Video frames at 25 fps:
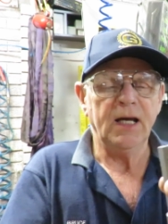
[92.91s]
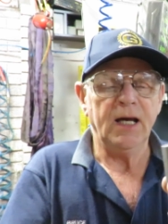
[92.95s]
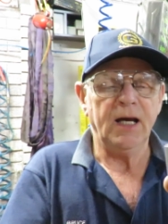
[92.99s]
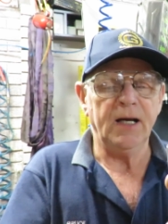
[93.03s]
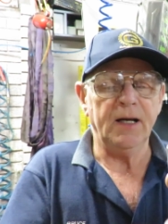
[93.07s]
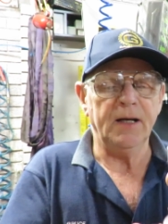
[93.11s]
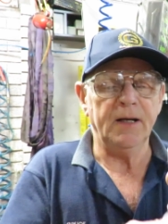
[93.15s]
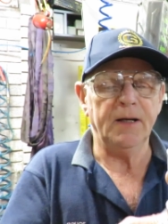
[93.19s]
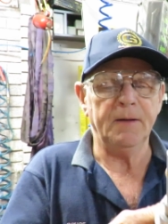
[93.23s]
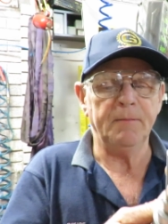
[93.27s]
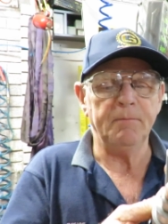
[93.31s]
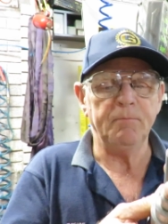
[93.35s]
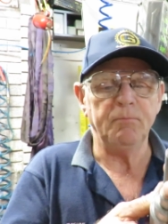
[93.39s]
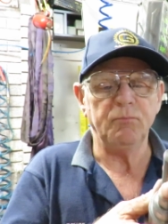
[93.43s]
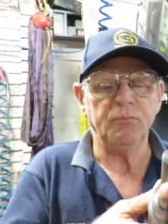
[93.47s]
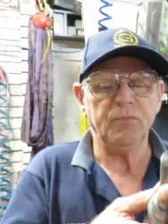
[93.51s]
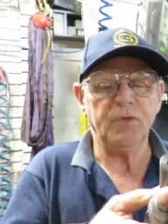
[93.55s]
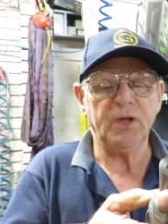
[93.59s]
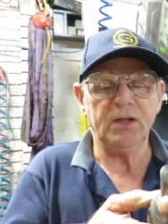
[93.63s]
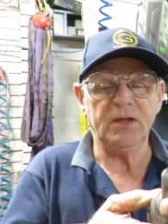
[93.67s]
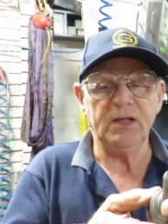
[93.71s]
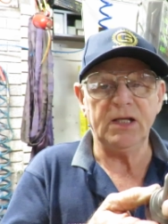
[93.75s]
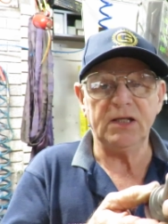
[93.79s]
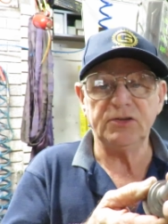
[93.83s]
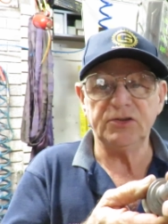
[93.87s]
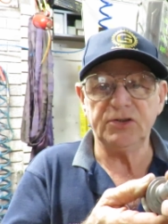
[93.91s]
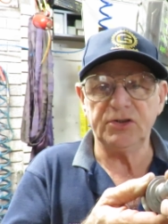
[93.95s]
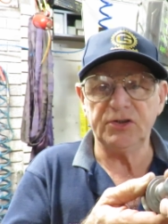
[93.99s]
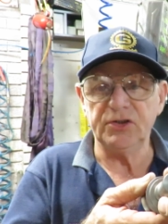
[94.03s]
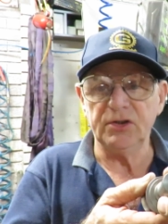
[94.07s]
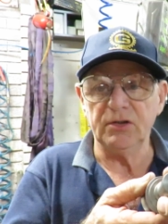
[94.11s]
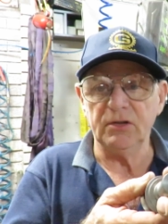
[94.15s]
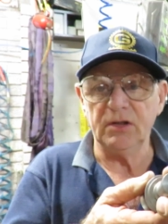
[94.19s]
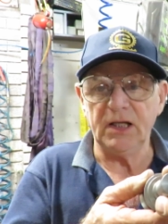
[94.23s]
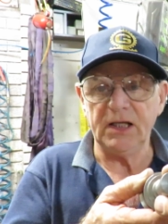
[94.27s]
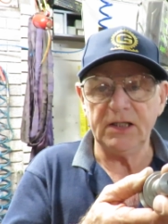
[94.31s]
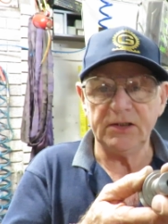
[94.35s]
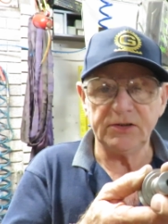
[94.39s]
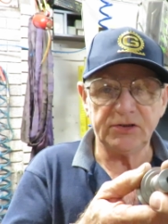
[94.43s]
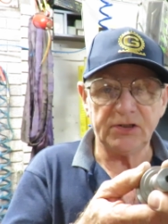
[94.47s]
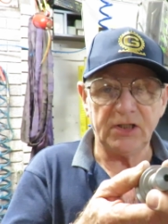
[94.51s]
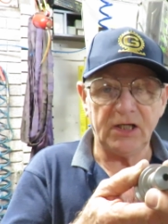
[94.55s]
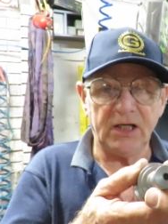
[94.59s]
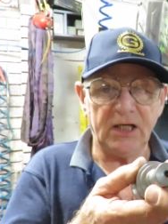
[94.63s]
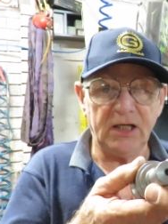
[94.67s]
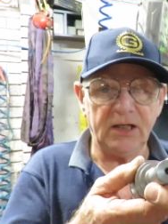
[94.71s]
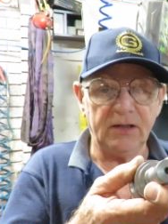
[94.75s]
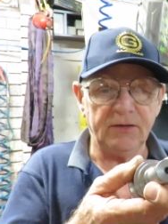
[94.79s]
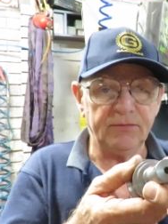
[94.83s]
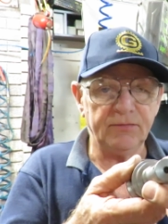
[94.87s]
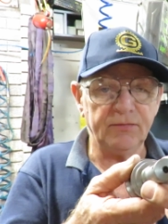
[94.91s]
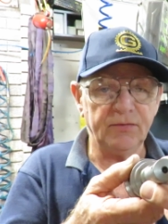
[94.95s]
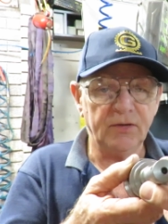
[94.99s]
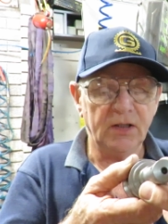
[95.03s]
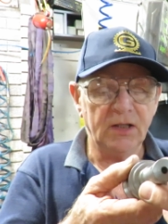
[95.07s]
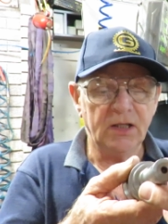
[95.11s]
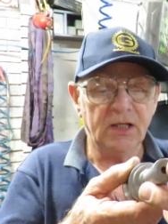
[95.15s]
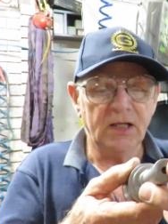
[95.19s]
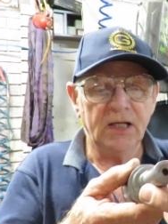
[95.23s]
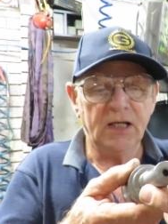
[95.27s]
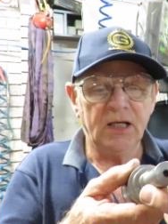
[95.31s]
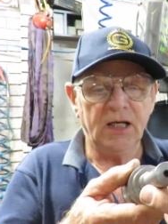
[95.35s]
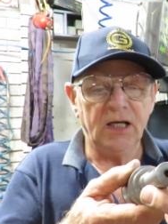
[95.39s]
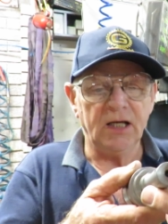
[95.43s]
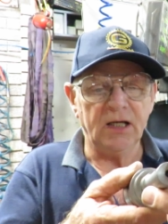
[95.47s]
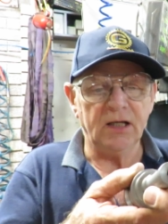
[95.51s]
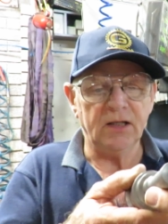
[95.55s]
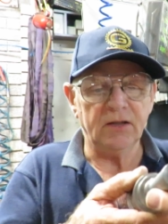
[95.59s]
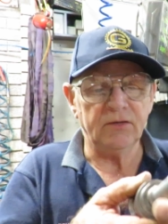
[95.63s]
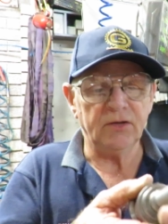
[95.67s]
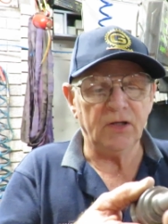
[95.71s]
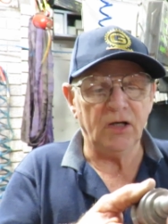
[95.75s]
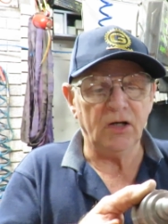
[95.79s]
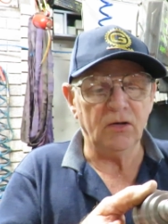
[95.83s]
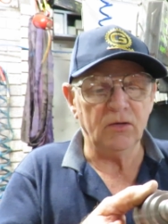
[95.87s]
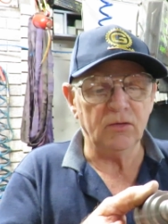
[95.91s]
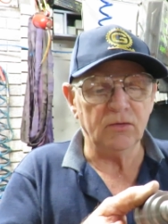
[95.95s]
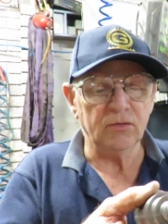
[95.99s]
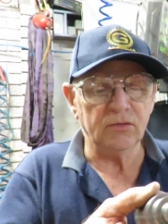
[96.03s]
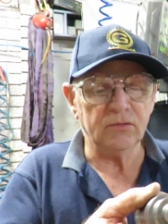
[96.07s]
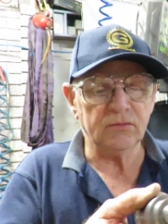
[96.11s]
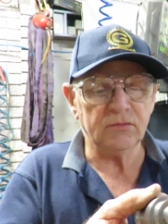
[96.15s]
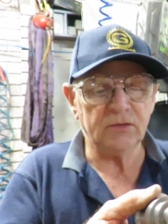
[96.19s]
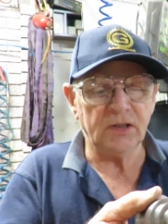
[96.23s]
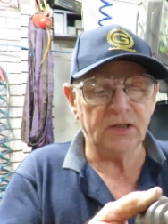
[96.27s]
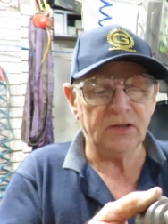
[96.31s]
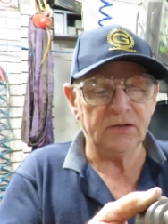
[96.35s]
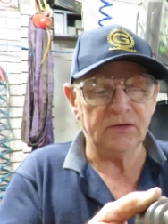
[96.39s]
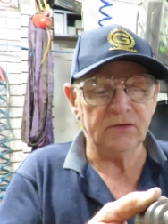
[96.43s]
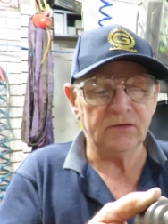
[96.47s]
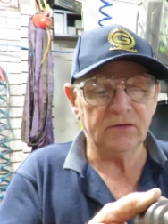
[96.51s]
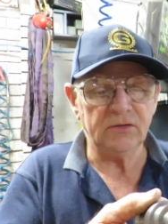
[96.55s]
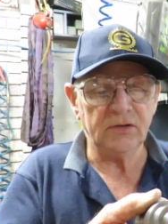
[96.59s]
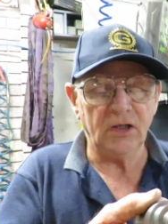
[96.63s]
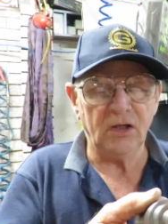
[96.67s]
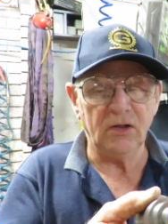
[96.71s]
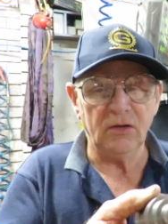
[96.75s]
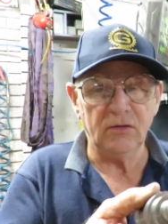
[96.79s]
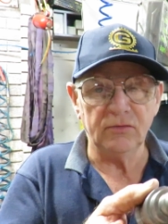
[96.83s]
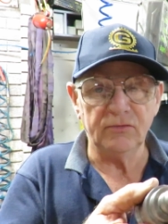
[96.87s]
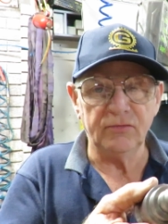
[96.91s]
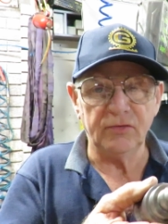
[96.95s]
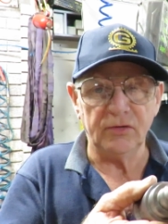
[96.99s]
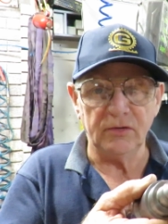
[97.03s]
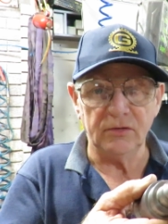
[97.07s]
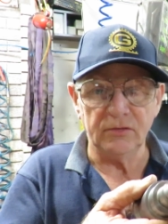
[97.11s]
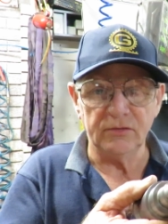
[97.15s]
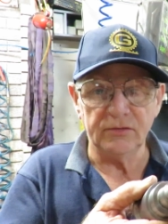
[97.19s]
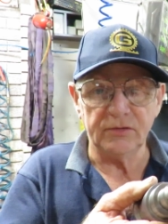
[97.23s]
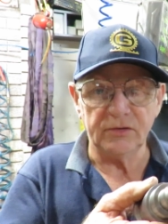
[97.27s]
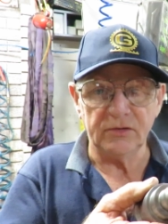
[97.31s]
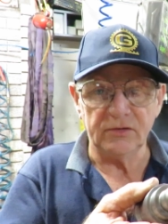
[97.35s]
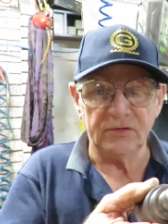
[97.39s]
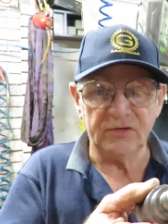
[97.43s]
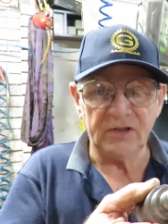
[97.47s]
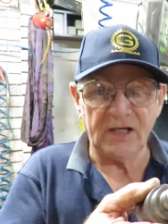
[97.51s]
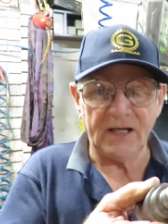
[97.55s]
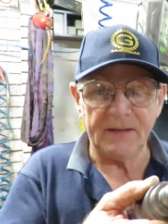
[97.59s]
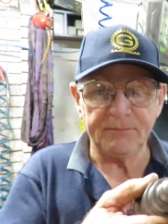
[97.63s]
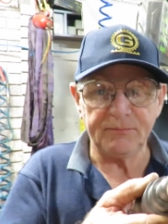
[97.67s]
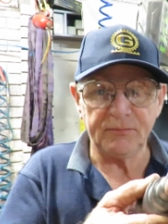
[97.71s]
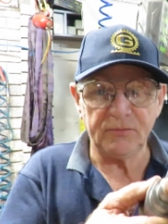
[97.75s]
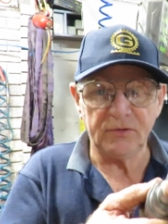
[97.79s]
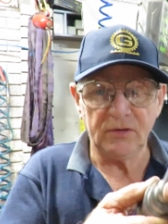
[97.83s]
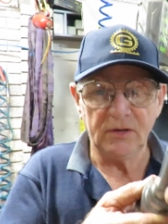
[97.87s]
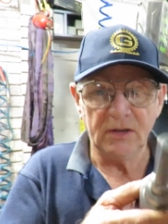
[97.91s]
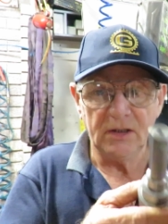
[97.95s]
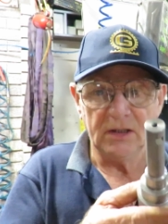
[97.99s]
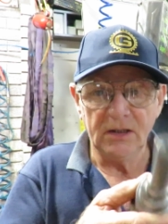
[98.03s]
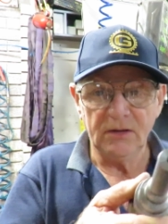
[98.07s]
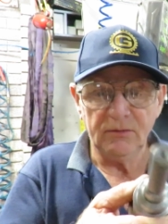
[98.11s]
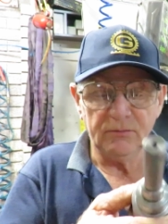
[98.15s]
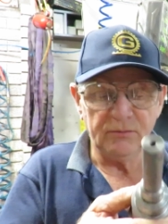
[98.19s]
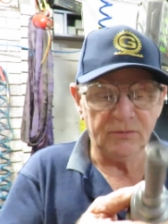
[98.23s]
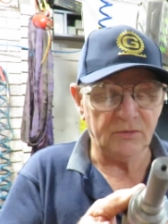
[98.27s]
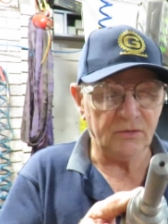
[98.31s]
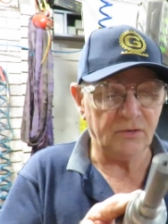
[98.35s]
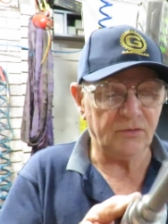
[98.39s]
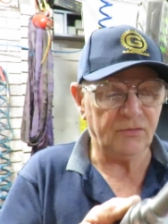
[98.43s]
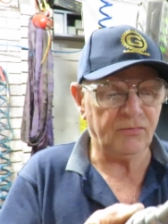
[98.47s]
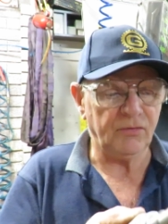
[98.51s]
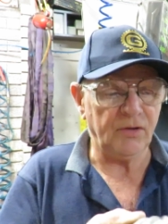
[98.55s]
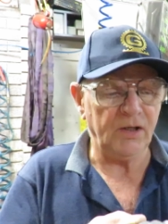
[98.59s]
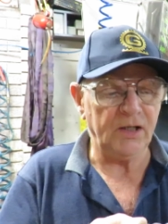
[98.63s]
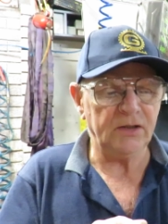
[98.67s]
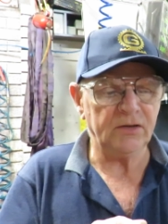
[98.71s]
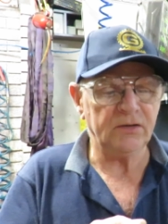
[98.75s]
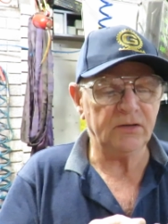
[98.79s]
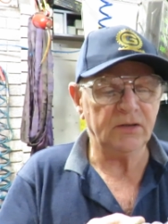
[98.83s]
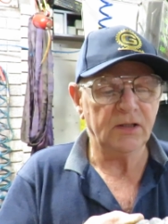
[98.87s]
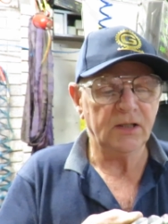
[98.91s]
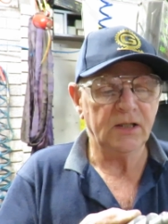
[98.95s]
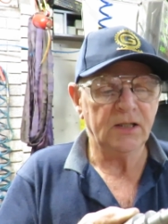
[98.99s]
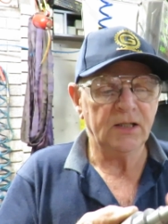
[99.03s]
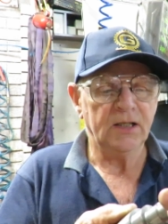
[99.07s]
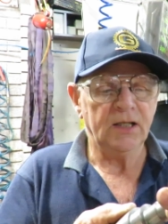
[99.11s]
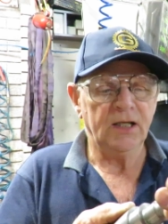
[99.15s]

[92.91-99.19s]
Um, and that still has to have uh, the hole and hole drilled and tapped with a thread